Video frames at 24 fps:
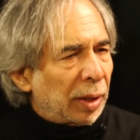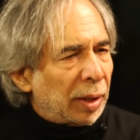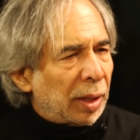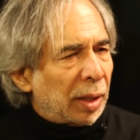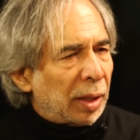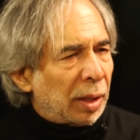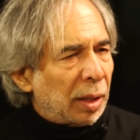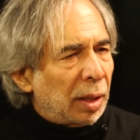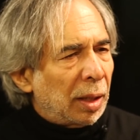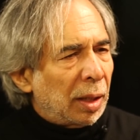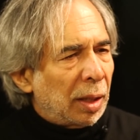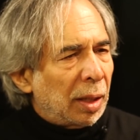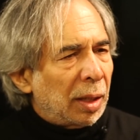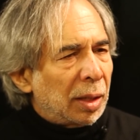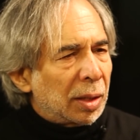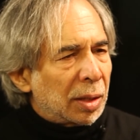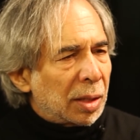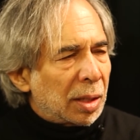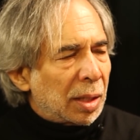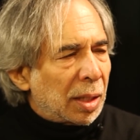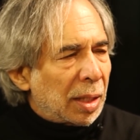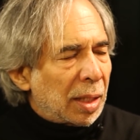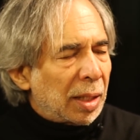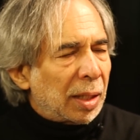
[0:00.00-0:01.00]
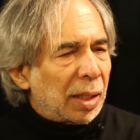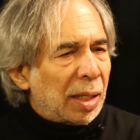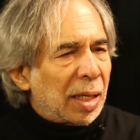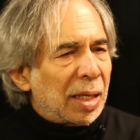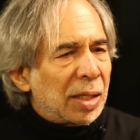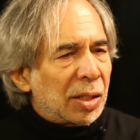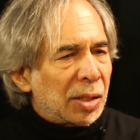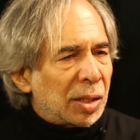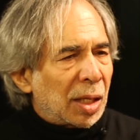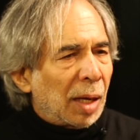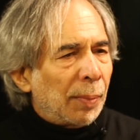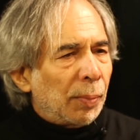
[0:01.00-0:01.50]
he
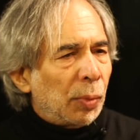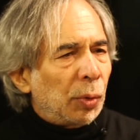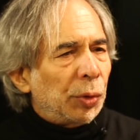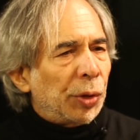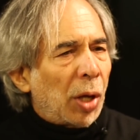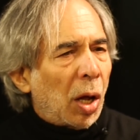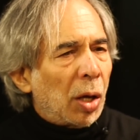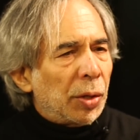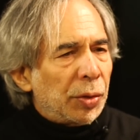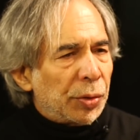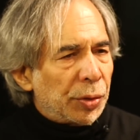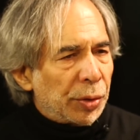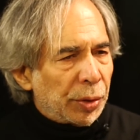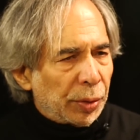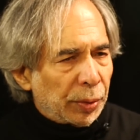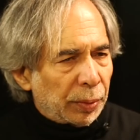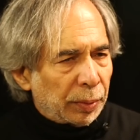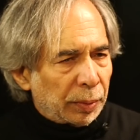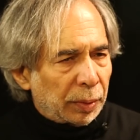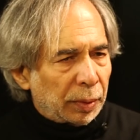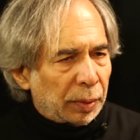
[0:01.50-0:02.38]
stumbled onto?